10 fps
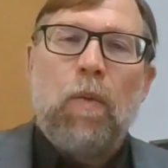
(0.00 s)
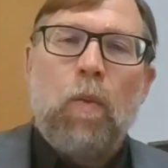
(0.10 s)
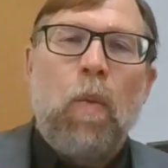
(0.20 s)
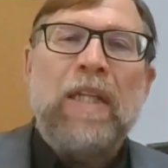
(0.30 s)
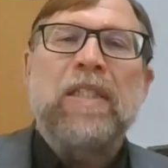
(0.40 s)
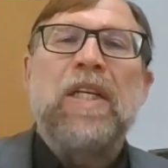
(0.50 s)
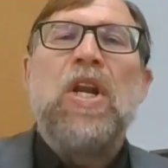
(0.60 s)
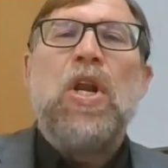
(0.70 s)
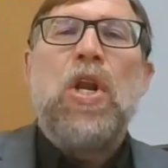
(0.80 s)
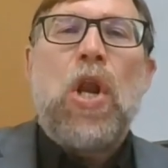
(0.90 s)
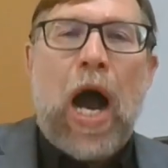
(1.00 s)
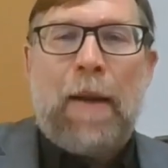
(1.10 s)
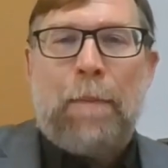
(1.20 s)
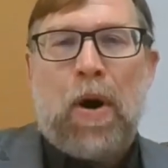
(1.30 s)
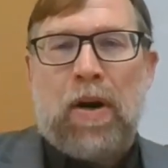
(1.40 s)
what's
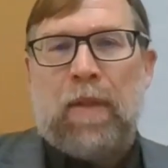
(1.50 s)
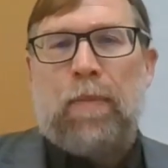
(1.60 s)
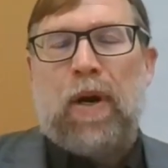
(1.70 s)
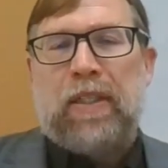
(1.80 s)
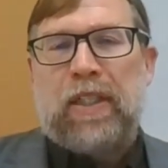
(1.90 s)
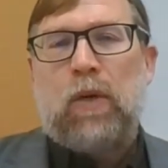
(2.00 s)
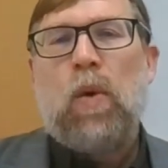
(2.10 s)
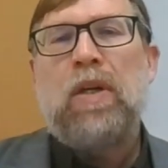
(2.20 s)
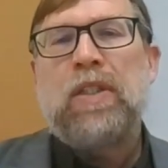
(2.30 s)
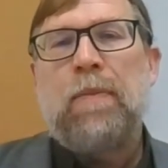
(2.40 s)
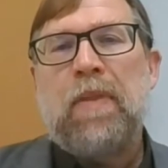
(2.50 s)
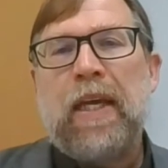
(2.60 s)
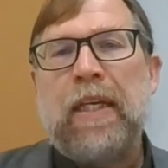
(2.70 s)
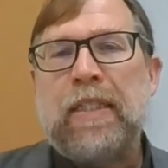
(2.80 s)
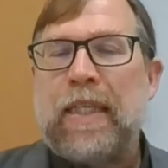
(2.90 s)
not part of the project. What are some
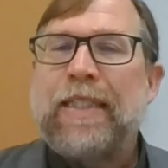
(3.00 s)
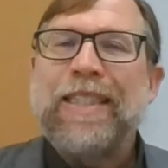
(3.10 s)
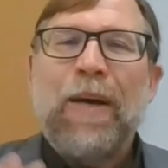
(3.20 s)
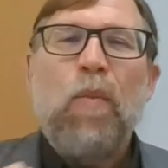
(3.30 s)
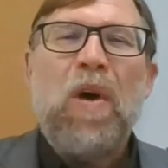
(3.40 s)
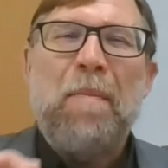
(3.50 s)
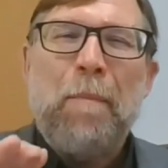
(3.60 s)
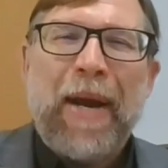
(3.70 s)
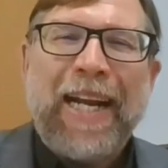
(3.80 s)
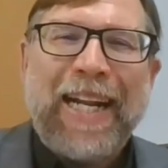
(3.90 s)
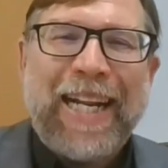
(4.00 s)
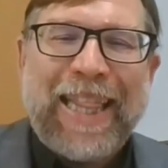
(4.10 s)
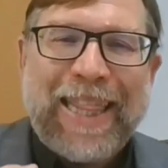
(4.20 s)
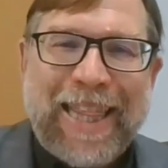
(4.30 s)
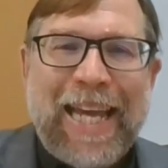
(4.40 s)
things that someone might
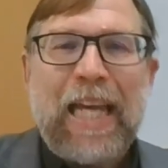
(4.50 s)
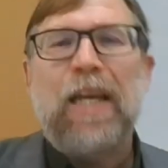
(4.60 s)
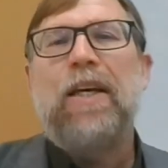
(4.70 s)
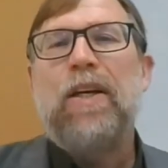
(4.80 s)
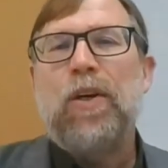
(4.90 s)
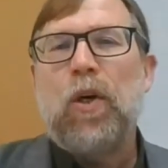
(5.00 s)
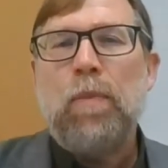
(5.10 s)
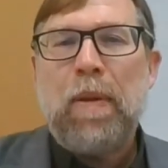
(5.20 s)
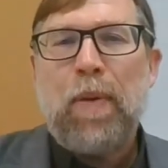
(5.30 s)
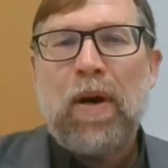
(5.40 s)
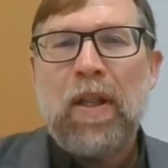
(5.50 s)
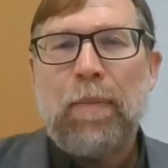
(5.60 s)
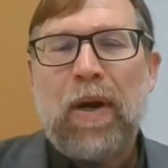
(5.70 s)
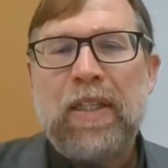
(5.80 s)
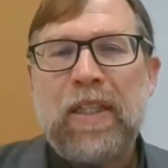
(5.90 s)
think could be part of the
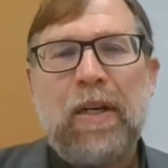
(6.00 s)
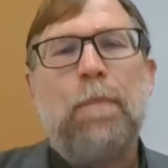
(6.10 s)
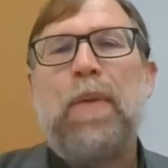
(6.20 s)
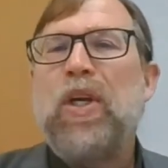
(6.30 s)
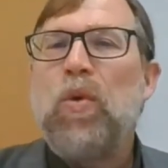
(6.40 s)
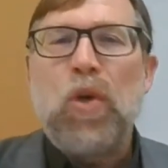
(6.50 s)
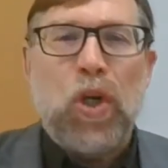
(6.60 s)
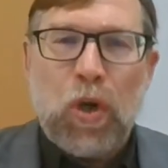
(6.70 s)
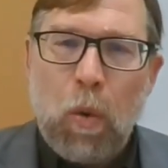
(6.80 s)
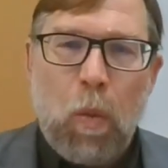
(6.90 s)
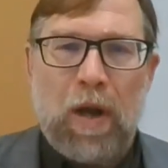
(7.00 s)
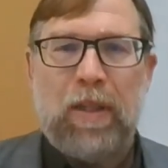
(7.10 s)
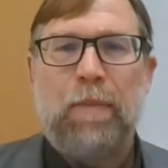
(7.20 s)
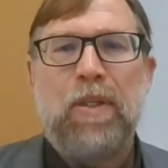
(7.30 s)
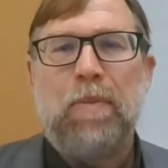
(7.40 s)
project, but you don't
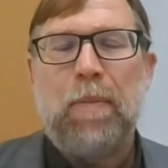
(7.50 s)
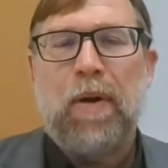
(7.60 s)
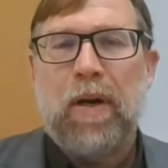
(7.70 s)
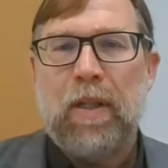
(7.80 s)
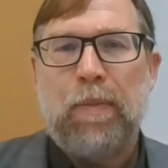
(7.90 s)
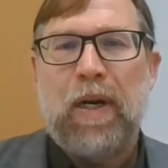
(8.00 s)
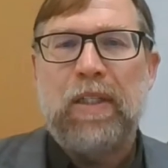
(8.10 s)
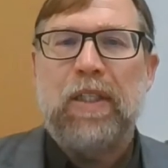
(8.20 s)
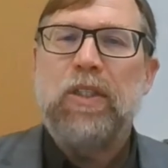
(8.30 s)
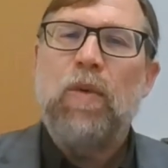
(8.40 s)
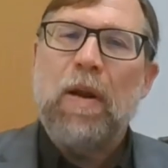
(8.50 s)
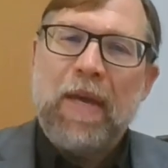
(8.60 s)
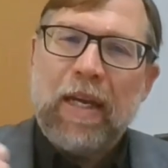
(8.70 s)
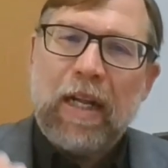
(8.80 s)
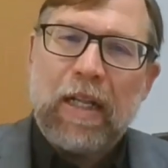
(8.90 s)
want them to be part of the project? You want to
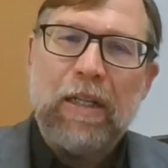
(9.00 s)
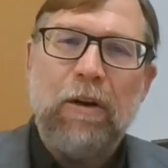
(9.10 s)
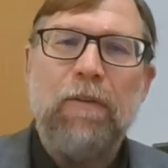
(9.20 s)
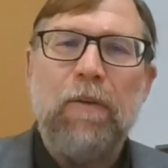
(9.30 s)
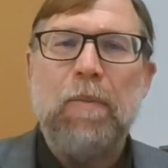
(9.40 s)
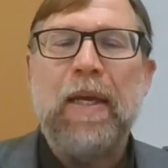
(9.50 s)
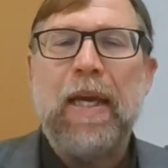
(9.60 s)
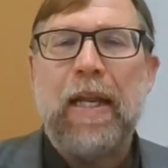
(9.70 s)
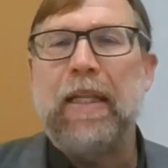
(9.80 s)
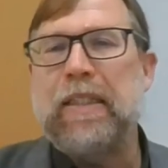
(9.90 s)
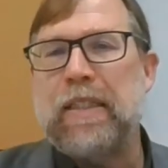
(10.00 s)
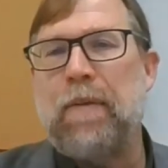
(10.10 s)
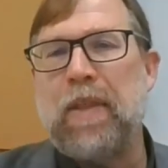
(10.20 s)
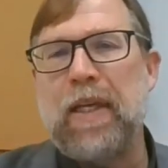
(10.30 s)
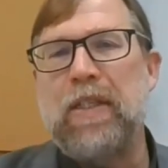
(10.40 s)
make it clear from the beginning that
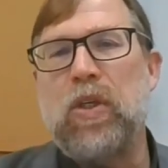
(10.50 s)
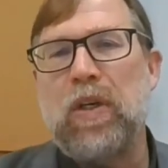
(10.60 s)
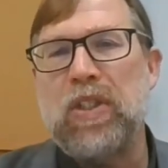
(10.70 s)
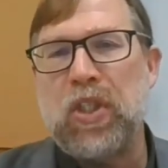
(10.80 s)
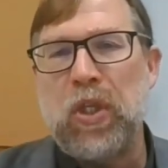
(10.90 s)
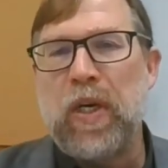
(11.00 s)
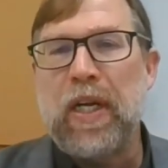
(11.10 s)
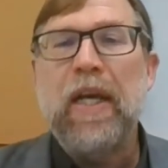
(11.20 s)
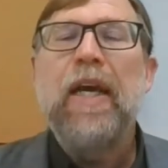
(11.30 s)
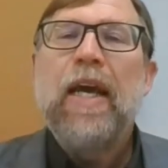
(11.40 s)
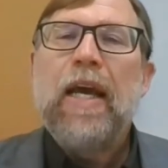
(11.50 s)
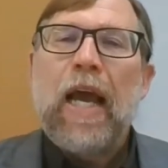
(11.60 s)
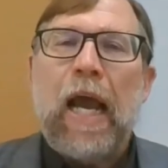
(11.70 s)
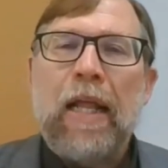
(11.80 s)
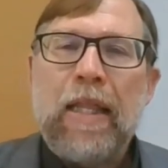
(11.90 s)
some things are excluded.
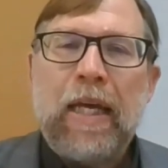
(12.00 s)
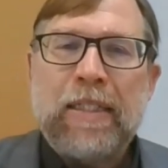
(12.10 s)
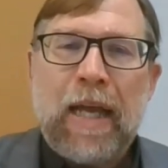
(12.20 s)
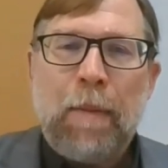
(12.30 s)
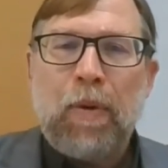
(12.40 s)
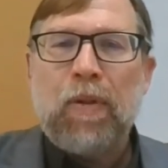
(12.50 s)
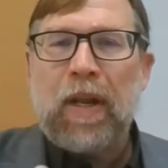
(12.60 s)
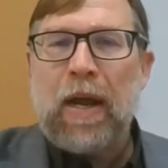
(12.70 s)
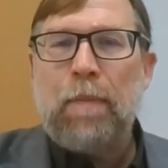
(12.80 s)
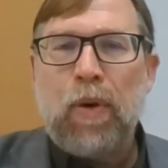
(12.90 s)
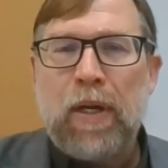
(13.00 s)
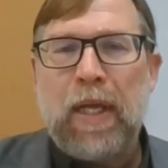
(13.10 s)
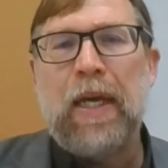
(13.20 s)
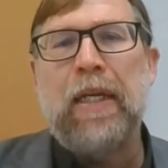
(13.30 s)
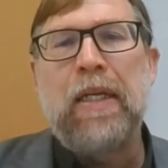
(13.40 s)
And the example that I put
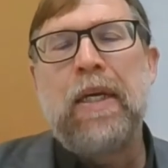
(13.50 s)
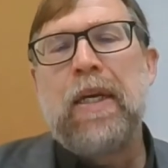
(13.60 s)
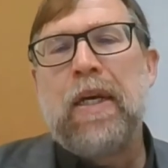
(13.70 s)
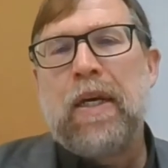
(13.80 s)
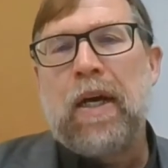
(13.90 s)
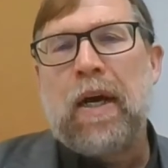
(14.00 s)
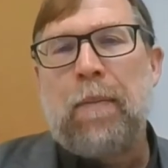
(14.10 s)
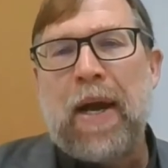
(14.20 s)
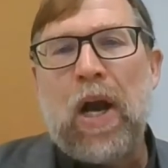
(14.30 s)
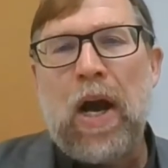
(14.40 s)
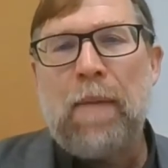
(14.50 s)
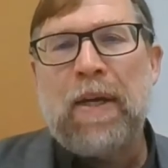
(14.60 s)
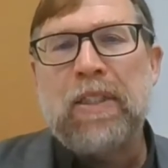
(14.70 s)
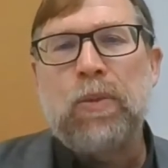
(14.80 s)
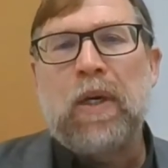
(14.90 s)
in my
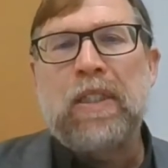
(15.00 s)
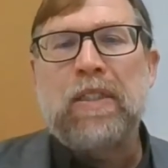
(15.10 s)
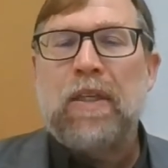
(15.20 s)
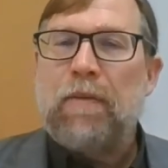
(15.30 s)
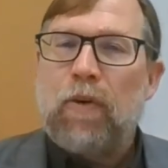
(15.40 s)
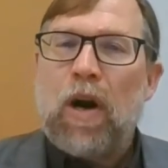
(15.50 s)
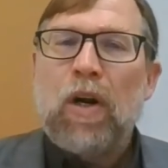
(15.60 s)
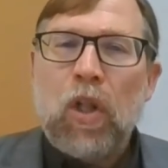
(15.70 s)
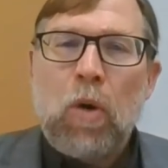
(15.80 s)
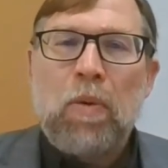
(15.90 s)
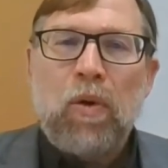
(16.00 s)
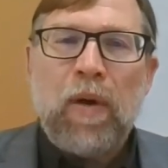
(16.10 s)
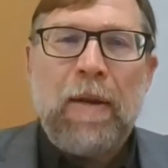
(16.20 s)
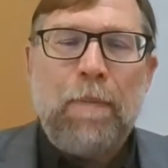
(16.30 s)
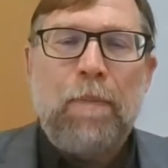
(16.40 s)
comments was for our Global
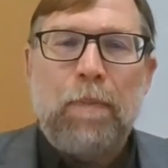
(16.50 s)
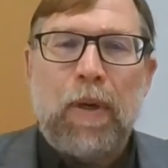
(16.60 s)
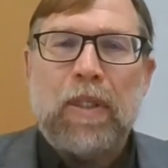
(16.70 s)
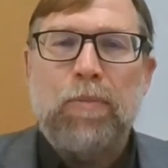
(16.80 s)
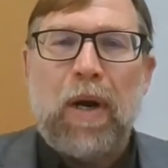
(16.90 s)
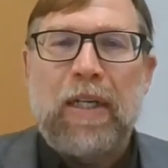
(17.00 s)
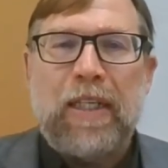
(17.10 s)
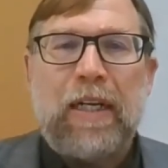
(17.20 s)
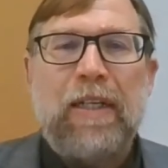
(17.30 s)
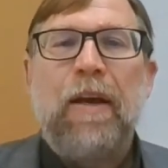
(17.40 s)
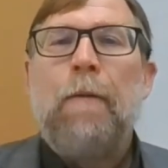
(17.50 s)
Green Books project.